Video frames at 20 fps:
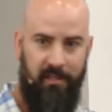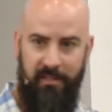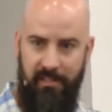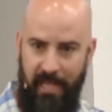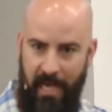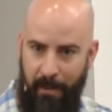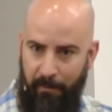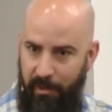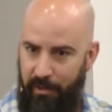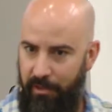the
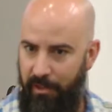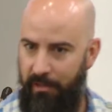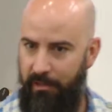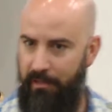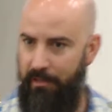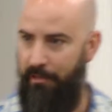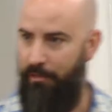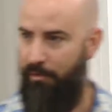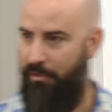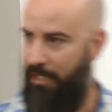Sabbath in
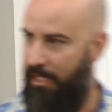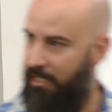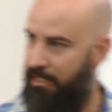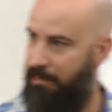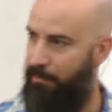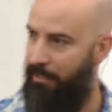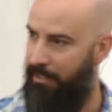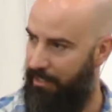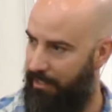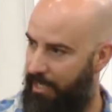the New
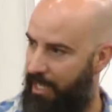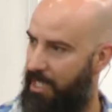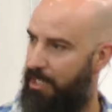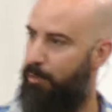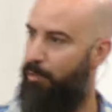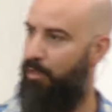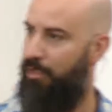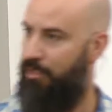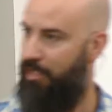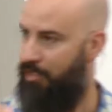Testament and the
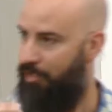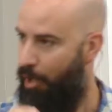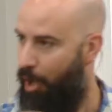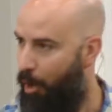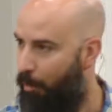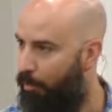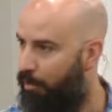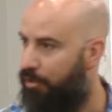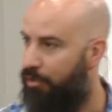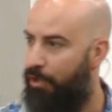Gospels, it's
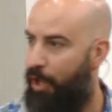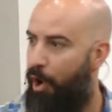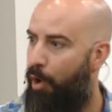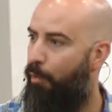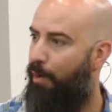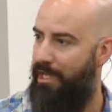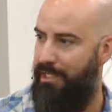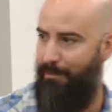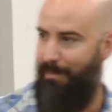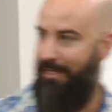almost
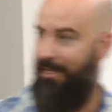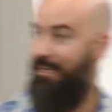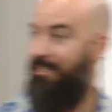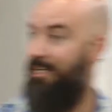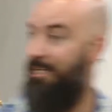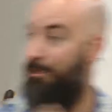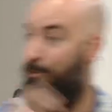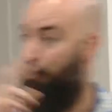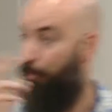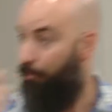always because
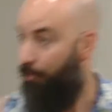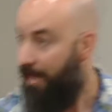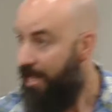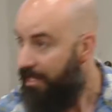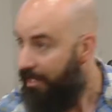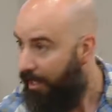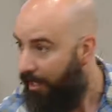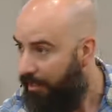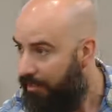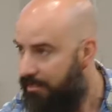he's
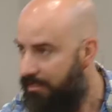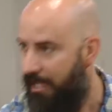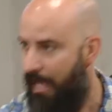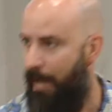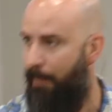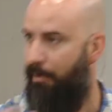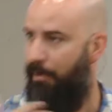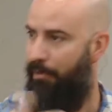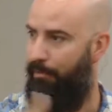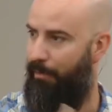breaking
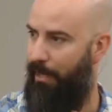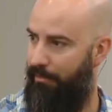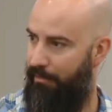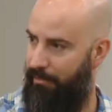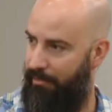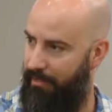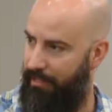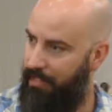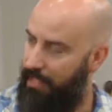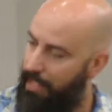Sabbath rather
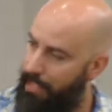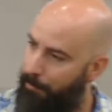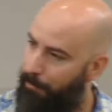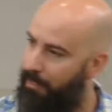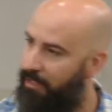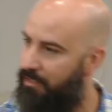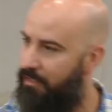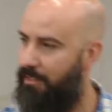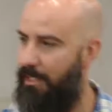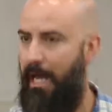than
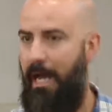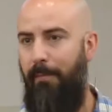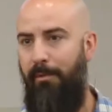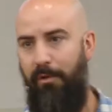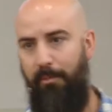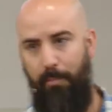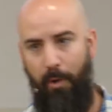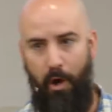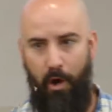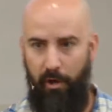keeping
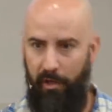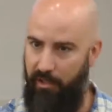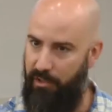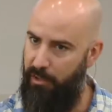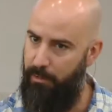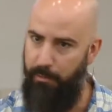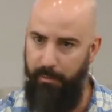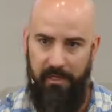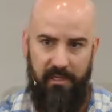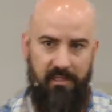Sabbath. Paul
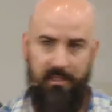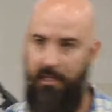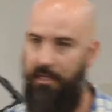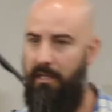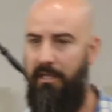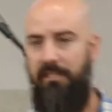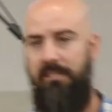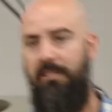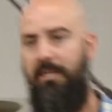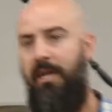
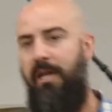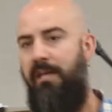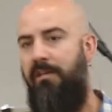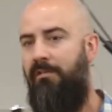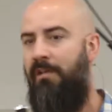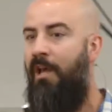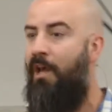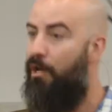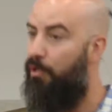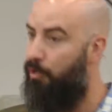explicitly
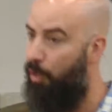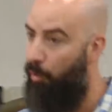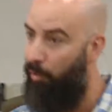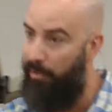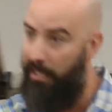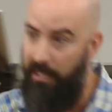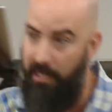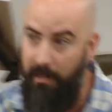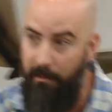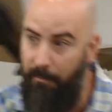says, Don't
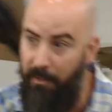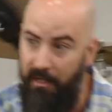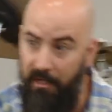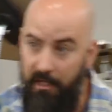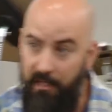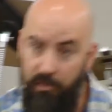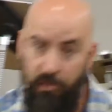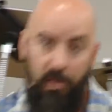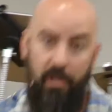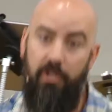let
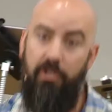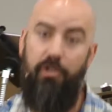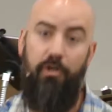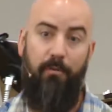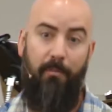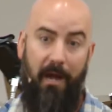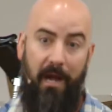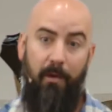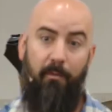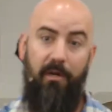anybody judge you
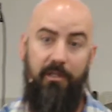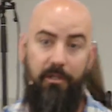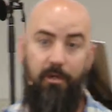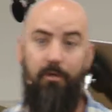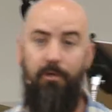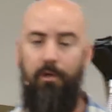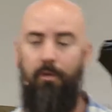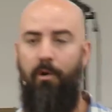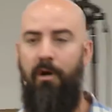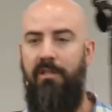by what you
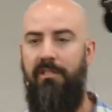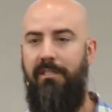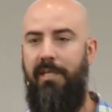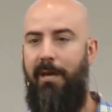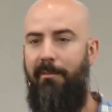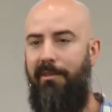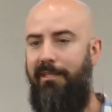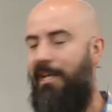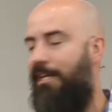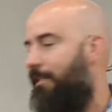do on
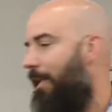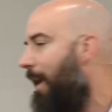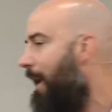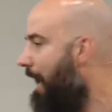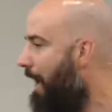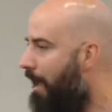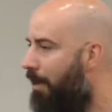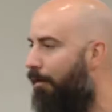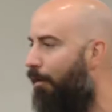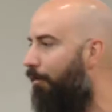Sabbath days. I
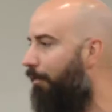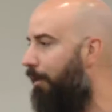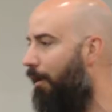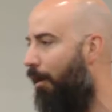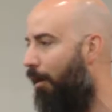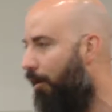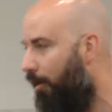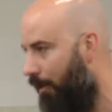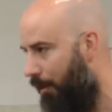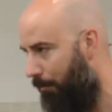had all the
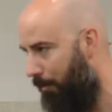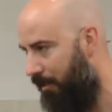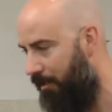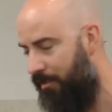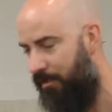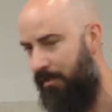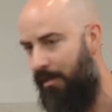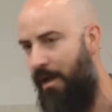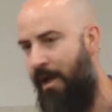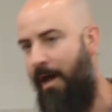
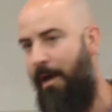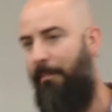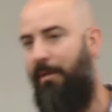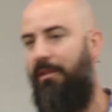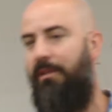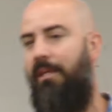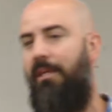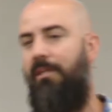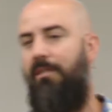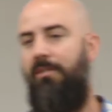arguments,
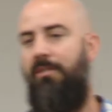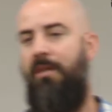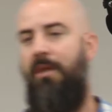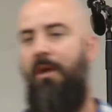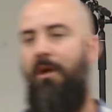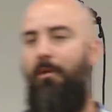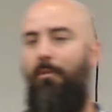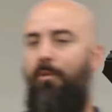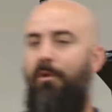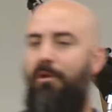but these
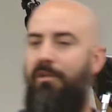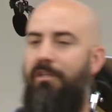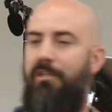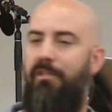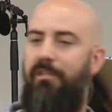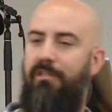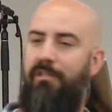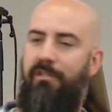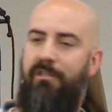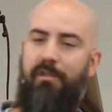were
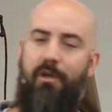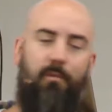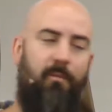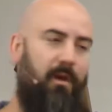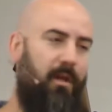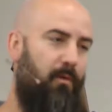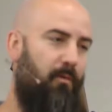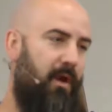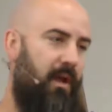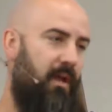just so
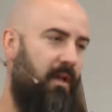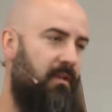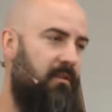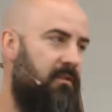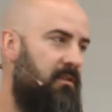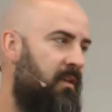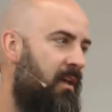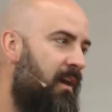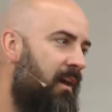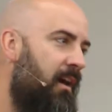many
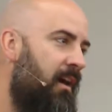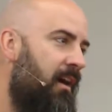ways